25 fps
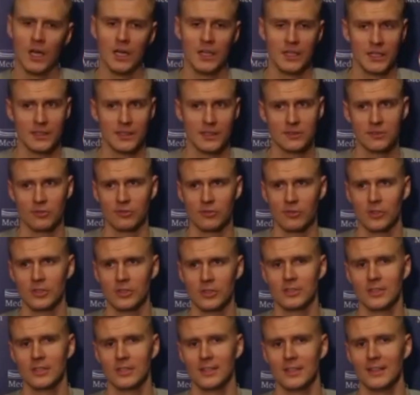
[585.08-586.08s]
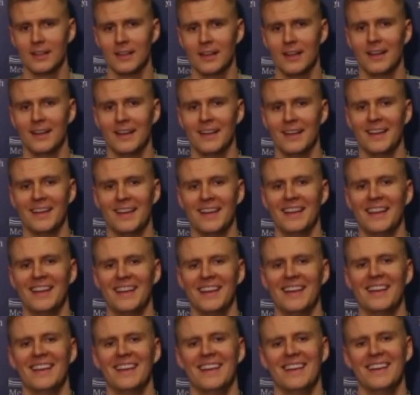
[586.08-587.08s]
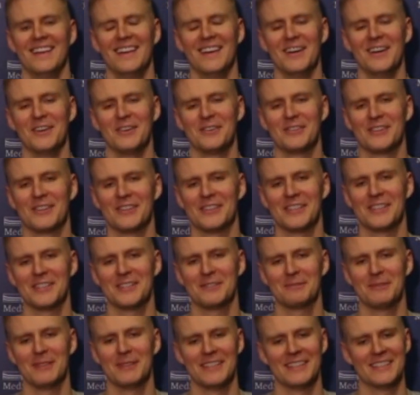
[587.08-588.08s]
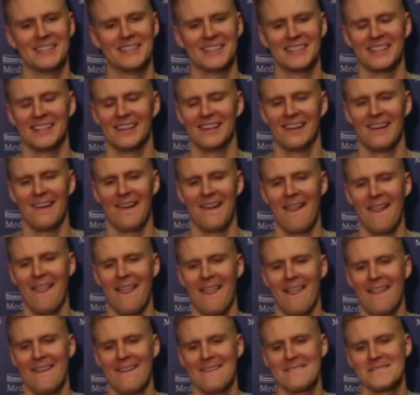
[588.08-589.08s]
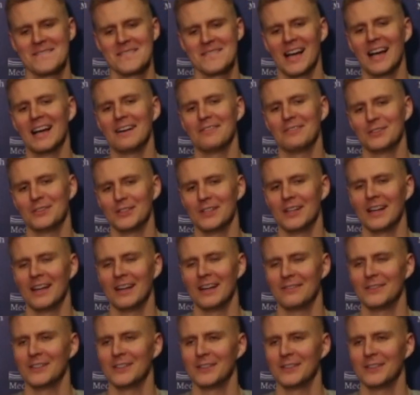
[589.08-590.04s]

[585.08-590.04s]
Yes, of course. Of course, but I have to, you know,